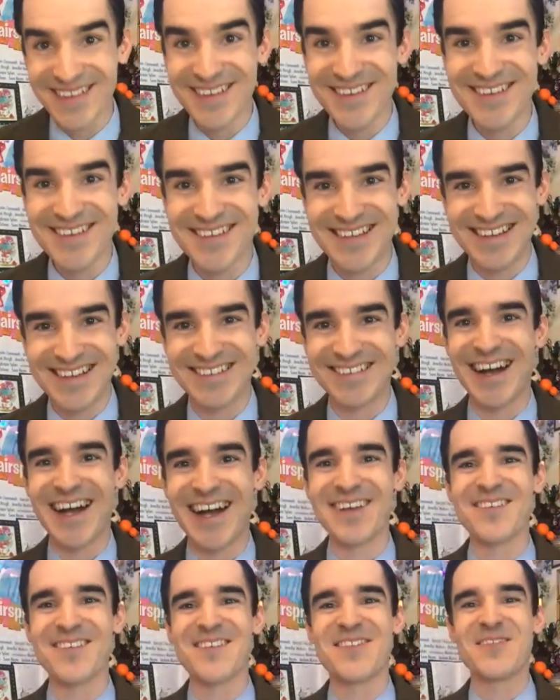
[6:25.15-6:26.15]
So
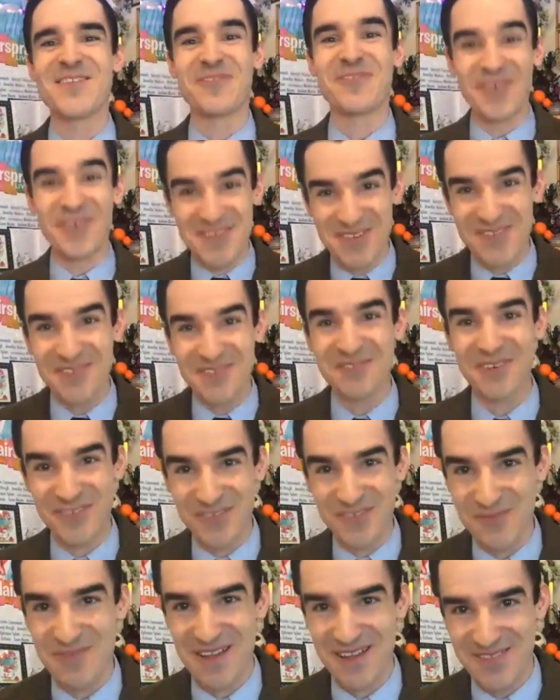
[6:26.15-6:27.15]
I was the voice of Will
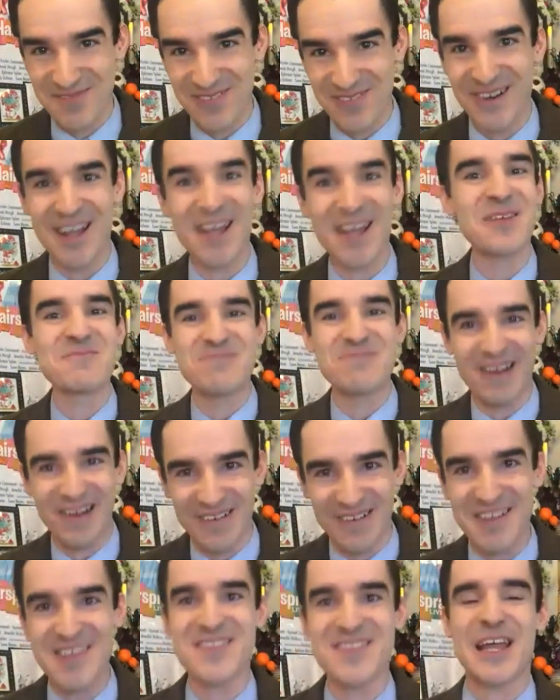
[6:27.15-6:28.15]
Smith for a
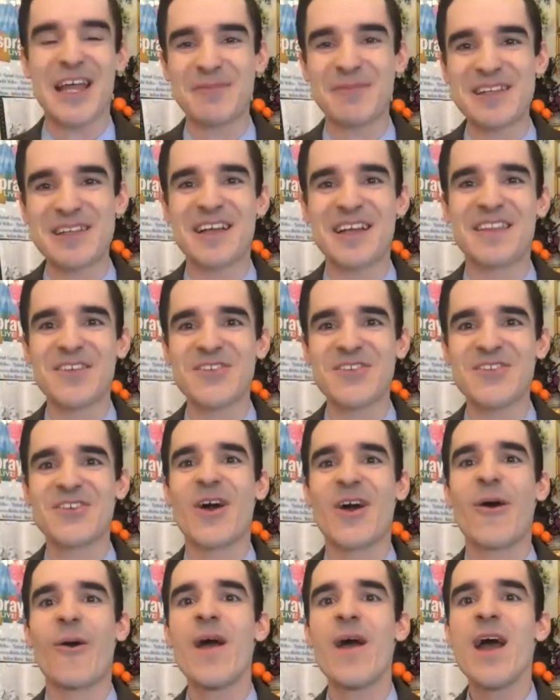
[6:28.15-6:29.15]
parody segment on their
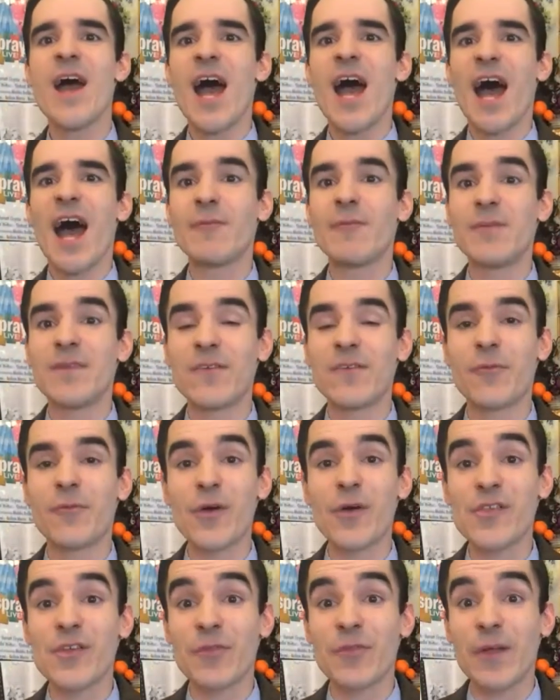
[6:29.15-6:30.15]
show. I've been the
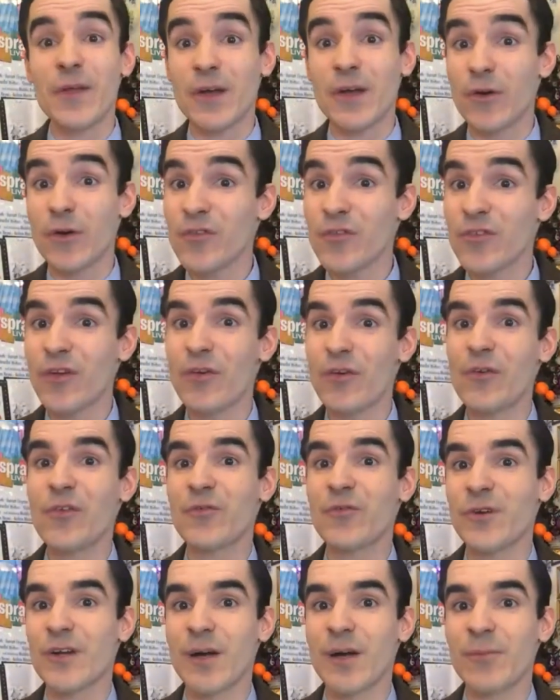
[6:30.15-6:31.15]
voice of the ghost host
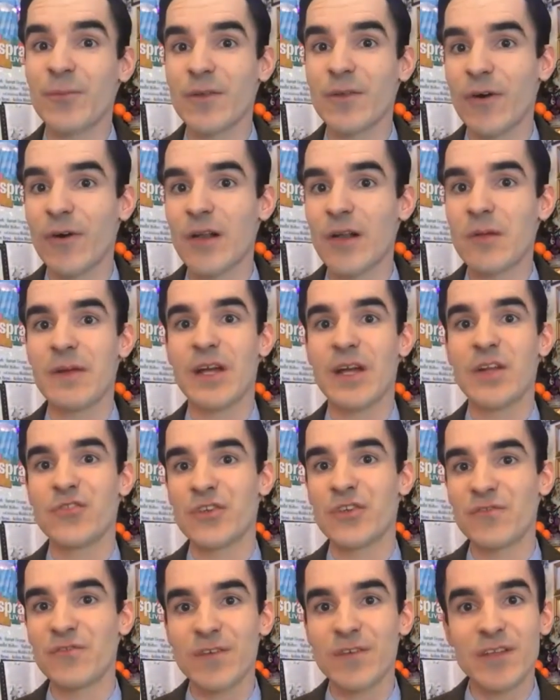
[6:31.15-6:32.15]
for a couple of Haunted
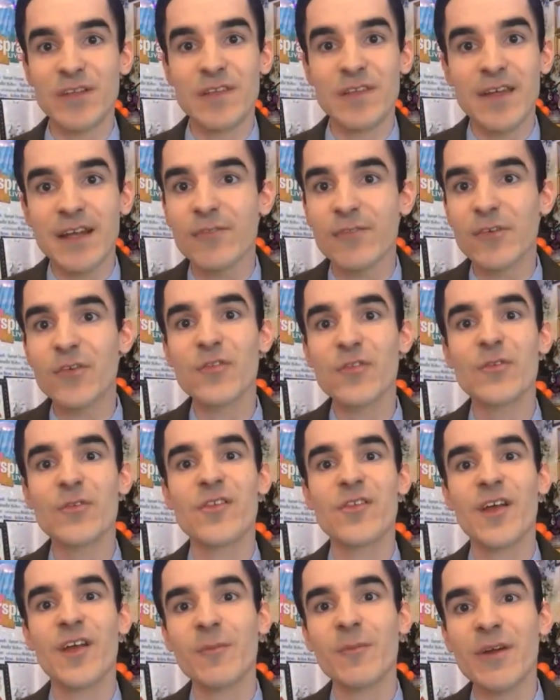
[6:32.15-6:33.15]
Mansion 50th anniversary
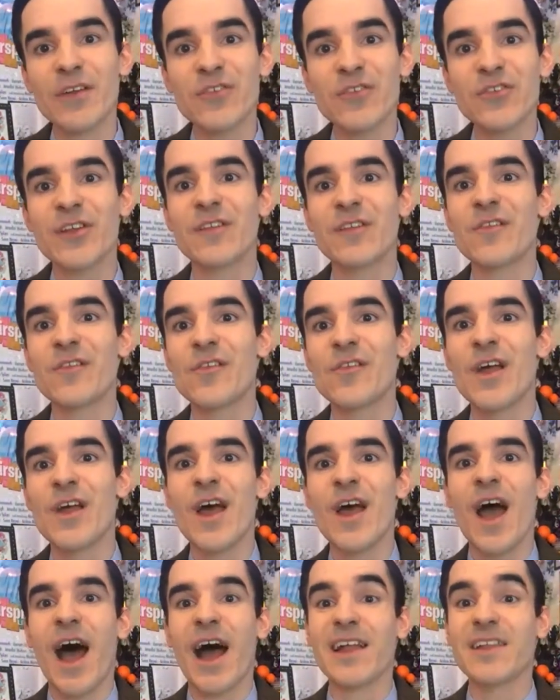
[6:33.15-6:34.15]
celebrations.
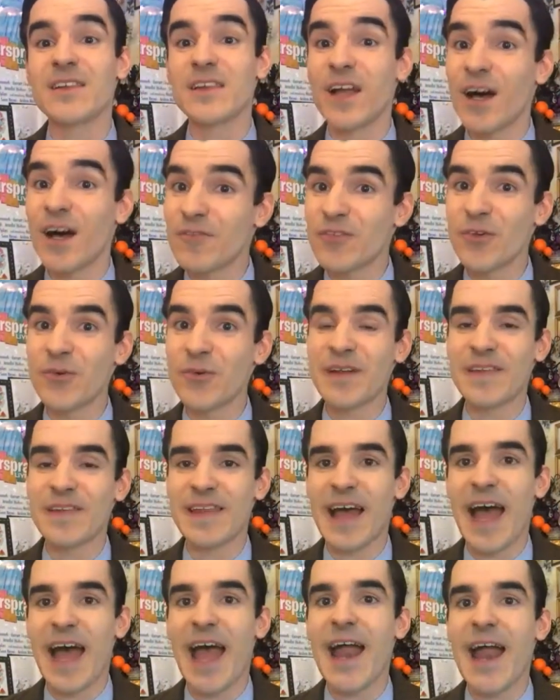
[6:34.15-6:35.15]
I love doing
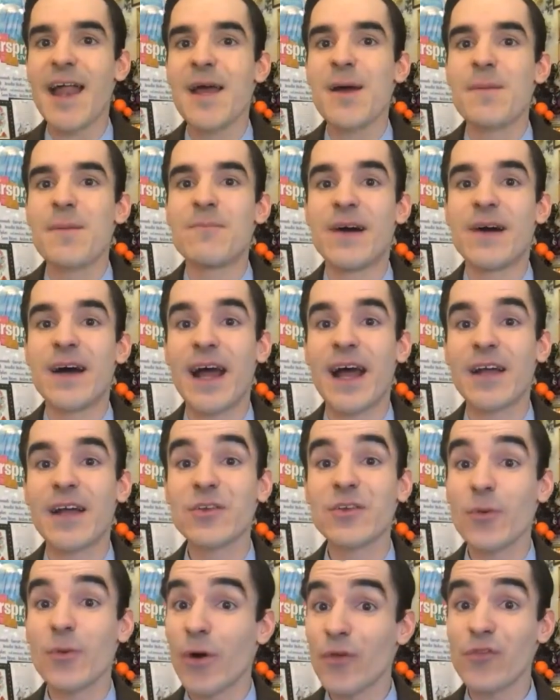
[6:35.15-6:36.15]
that. But I
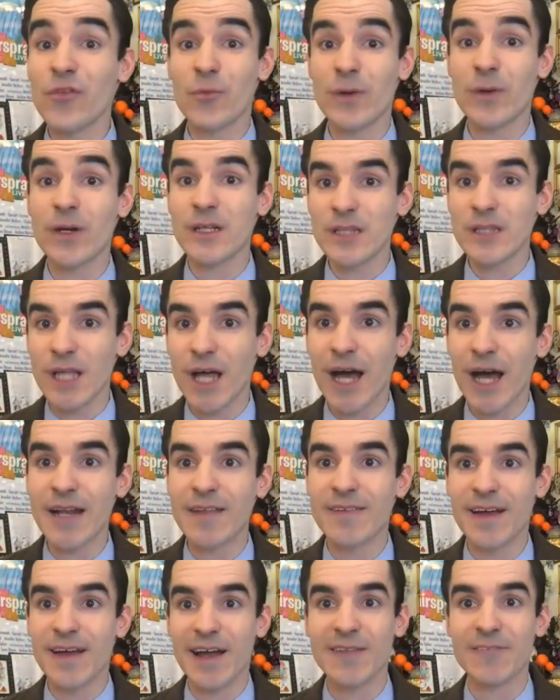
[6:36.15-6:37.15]
do also work a lot
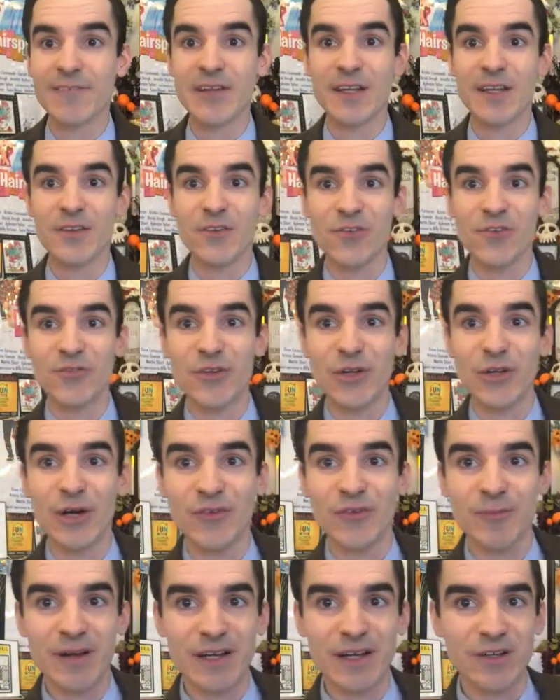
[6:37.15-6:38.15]
in the Halloween industry.
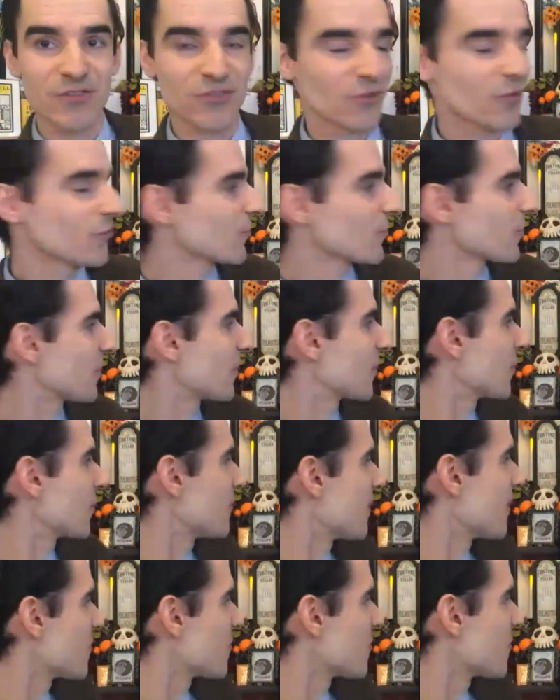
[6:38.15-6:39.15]
Over my shoulder here, you
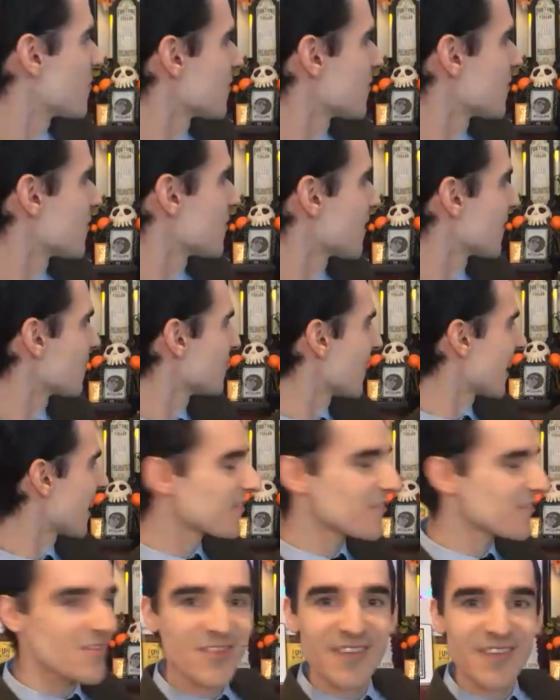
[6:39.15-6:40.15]
may see a face
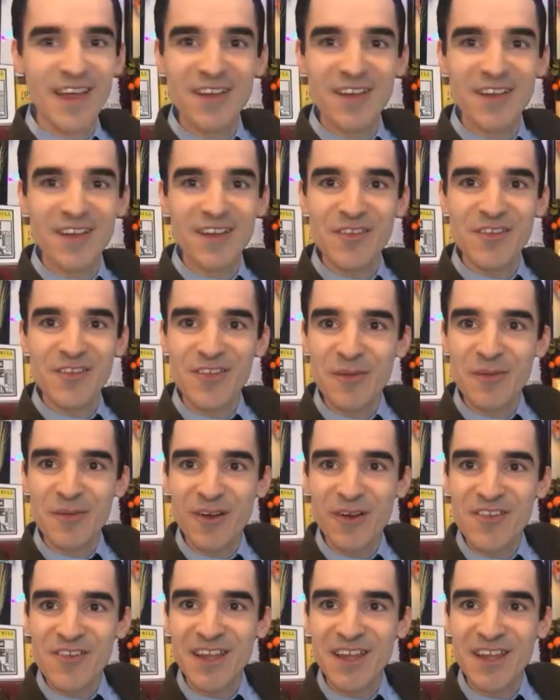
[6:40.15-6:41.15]
that is a
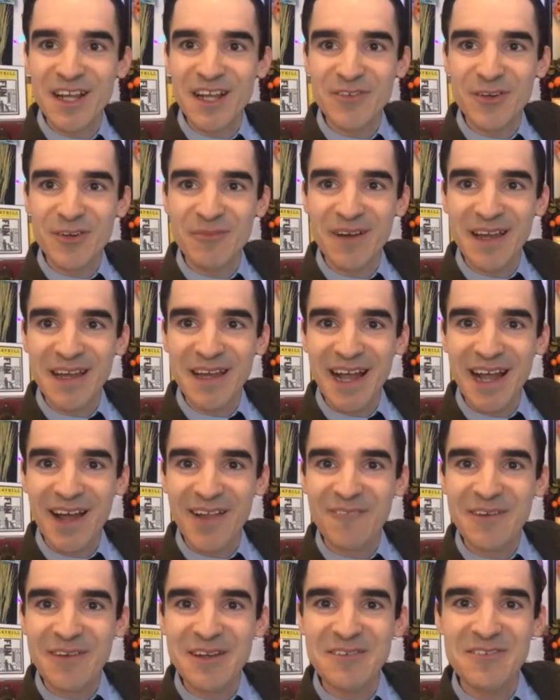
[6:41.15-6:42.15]
prosthetic from a Halloween
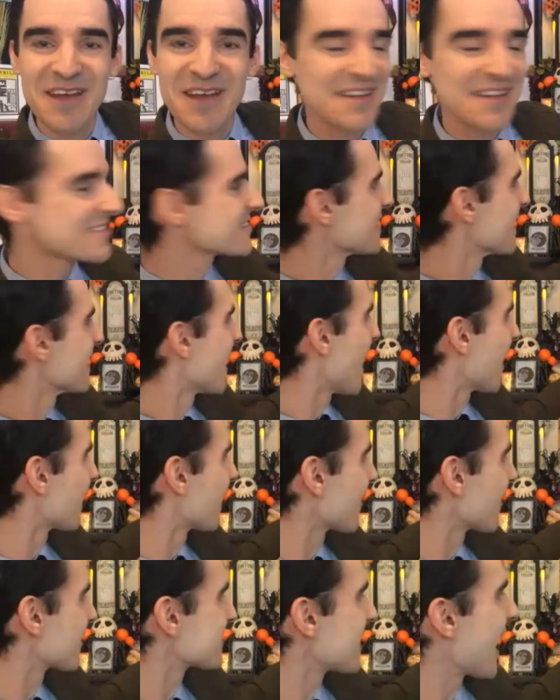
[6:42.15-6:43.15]
event I
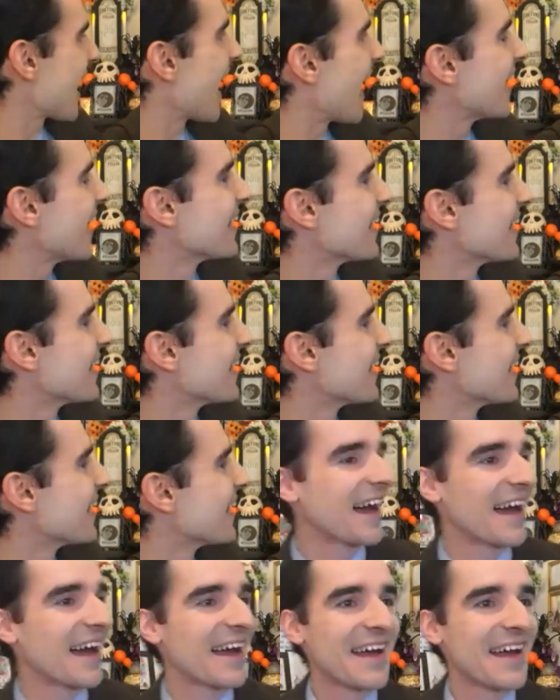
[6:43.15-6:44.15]
worked at.
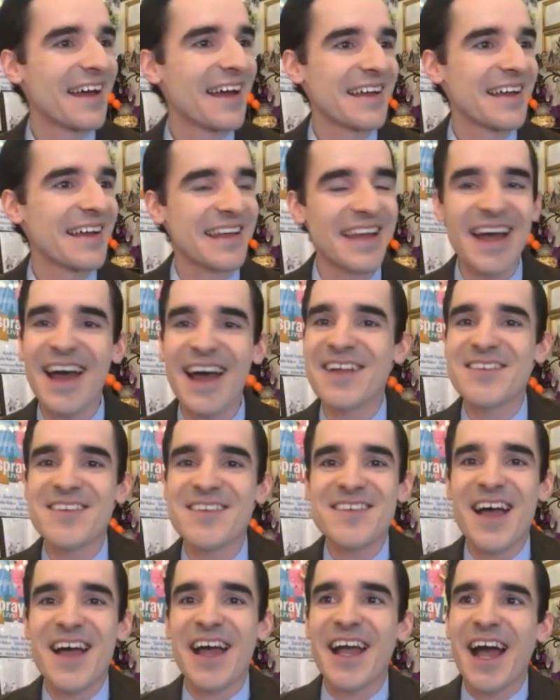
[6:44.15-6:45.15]
Uh, yeah,
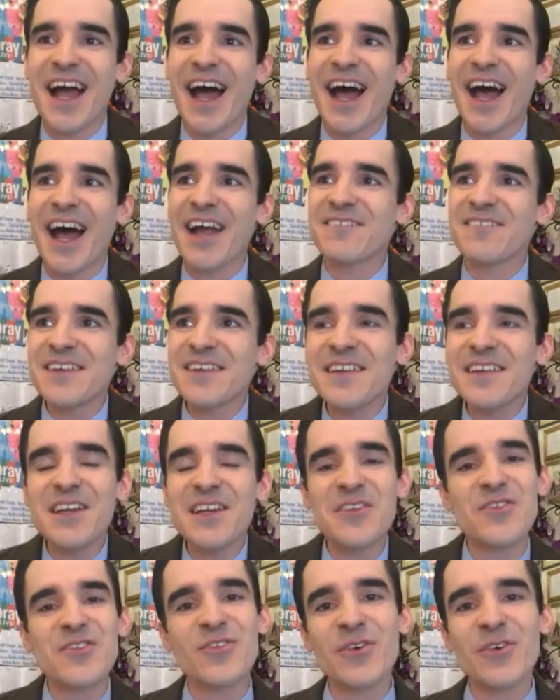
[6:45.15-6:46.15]
just I I really
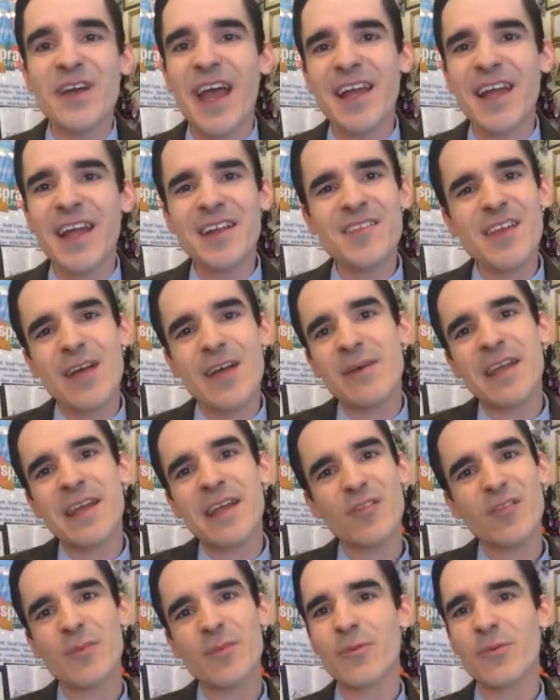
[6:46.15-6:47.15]
enjoy anytime I
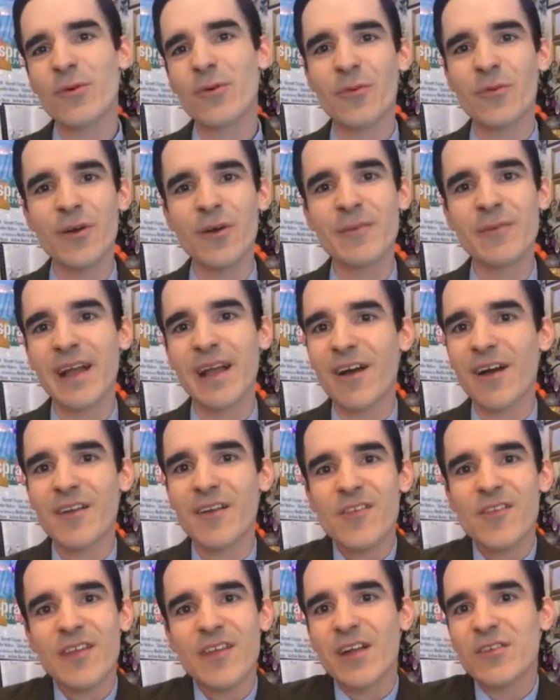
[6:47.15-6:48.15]
get to be performing.
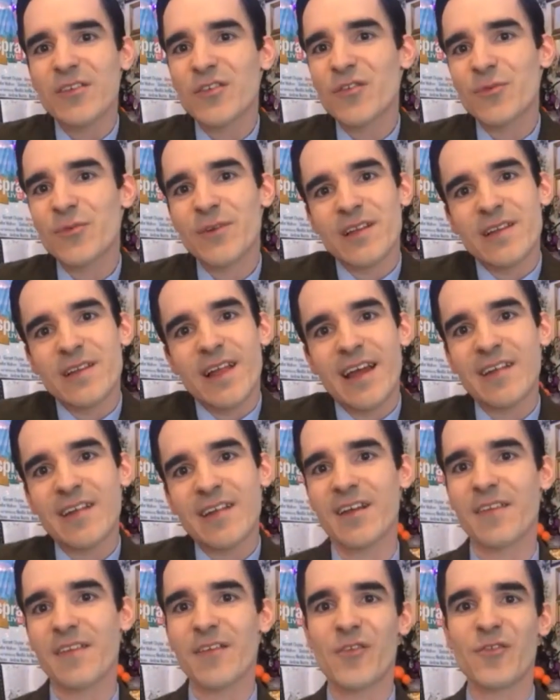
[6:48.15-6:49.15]
Honestly, I just really like
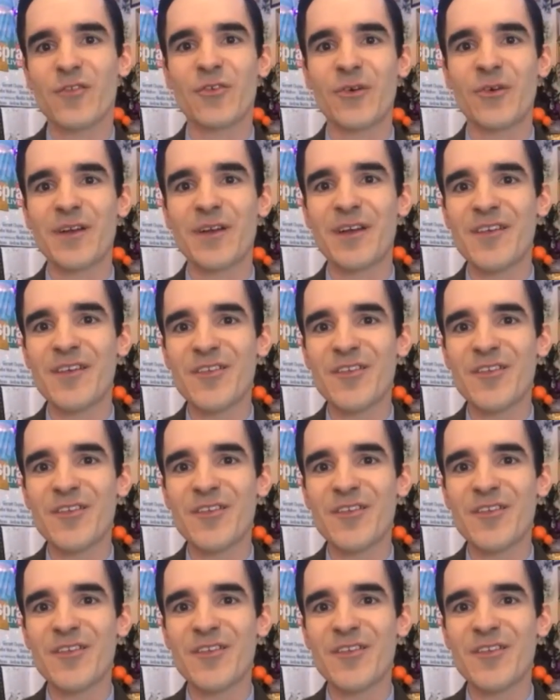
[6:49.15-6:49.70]
telling stories